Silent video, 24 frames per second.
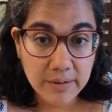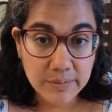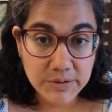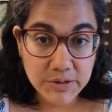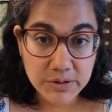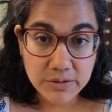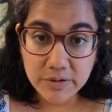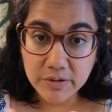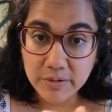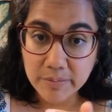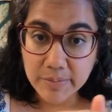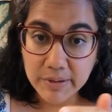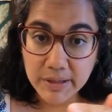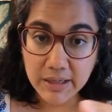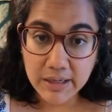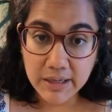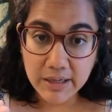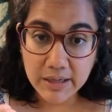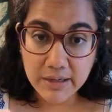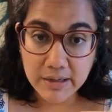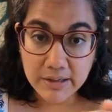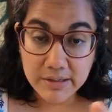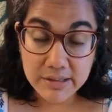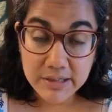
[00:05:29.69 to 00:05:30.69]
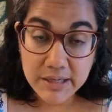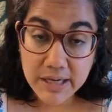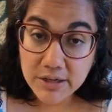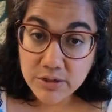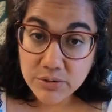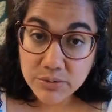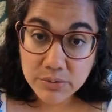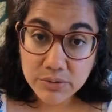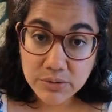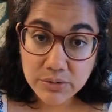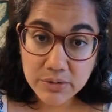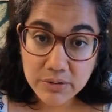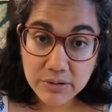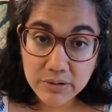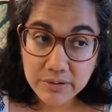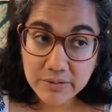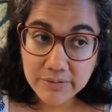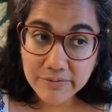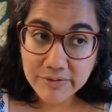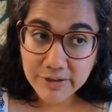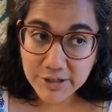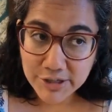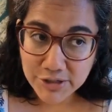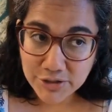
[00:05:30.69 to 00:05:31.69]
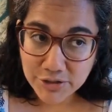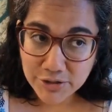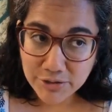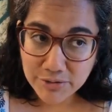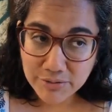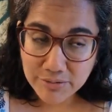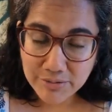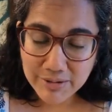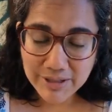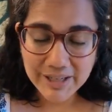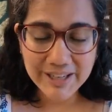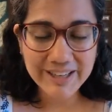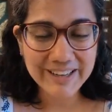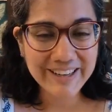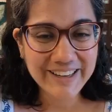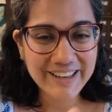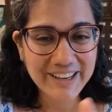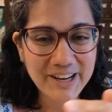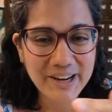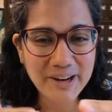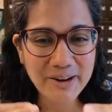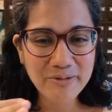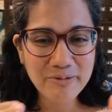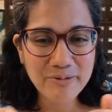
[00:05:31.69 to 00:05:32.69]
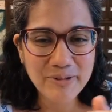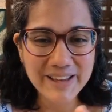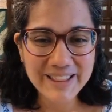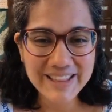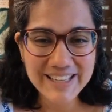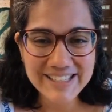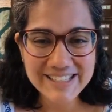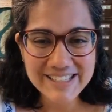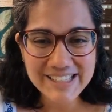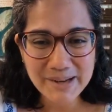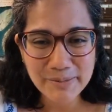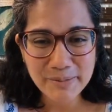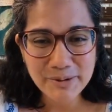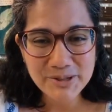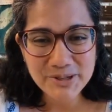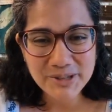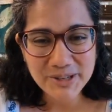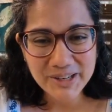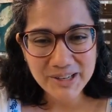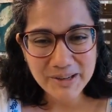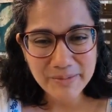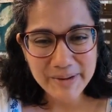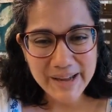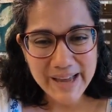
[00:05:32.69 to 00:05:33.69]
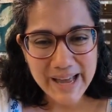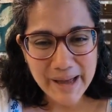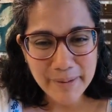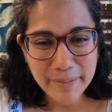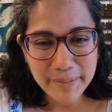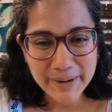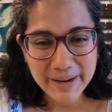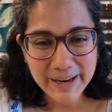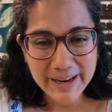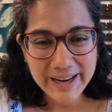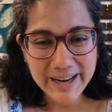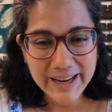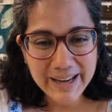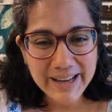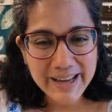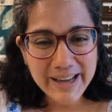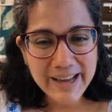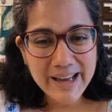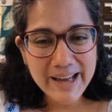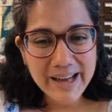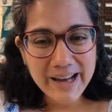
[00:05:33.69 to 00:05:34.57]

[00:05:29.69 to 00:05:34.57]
So there'll be a schedule very soon of when these demos are going to be happening.